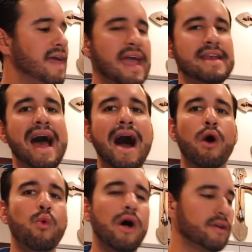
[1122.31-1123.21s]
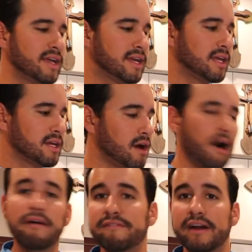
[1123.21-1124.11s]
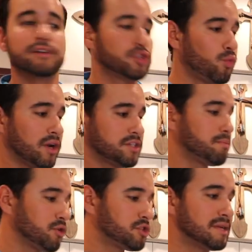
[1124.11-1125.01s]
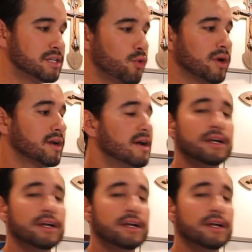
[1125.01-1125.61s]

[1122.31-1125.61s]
and how well it can uh, fare to what it's supposed to be doing.